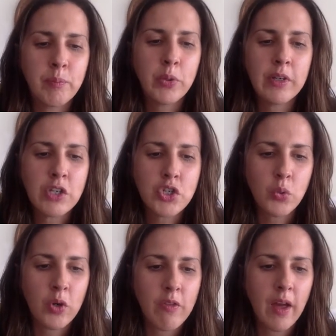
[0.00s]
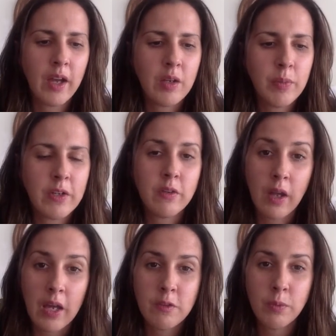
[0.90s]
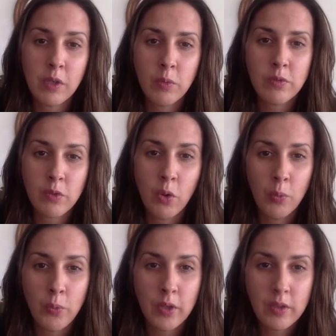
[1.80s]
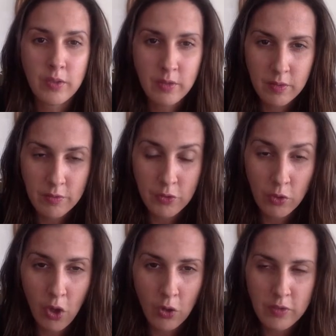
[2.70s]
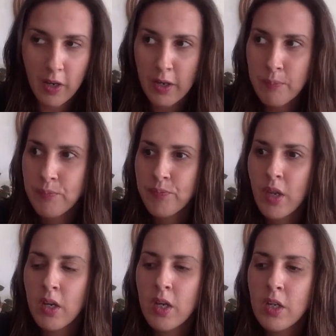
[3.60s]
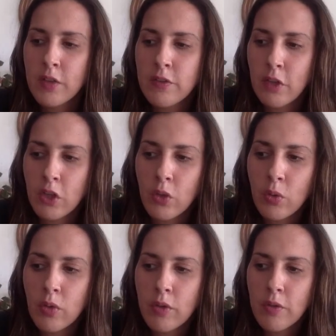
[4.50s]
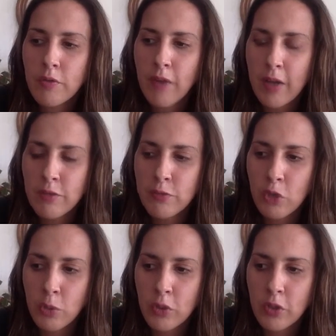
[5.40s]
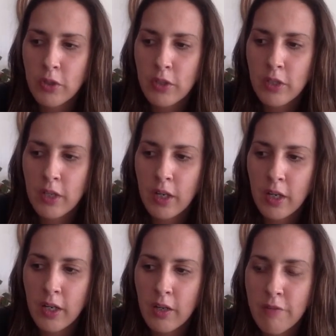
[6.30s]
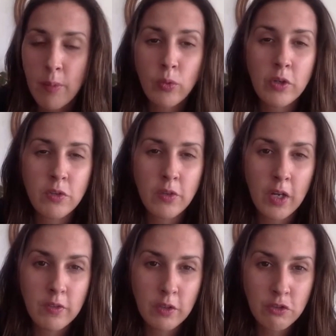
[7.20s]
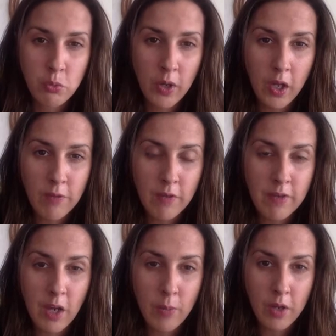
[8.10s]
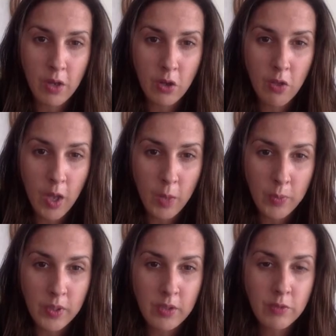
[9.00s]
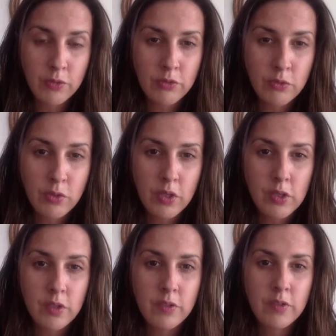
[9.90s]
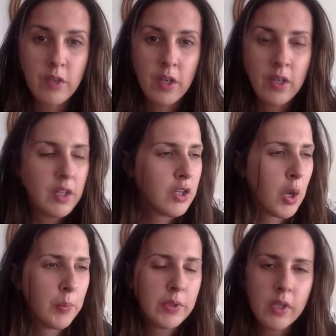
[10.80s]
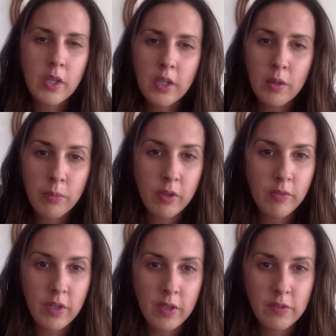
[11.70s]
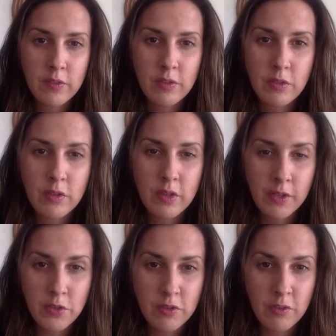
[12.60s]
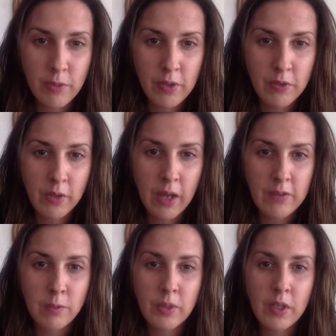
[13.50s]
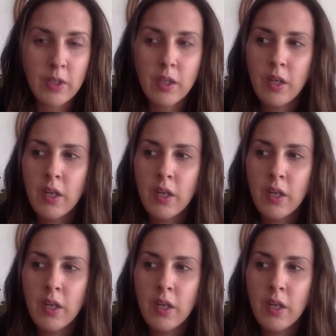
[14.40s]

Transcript: pretty sure that benzodiazepine was the culprit for a long time. So fast forward, February 2012, I've now been on Klonopin for 2 years, completely oblivious to the dangers of benzodiazepine.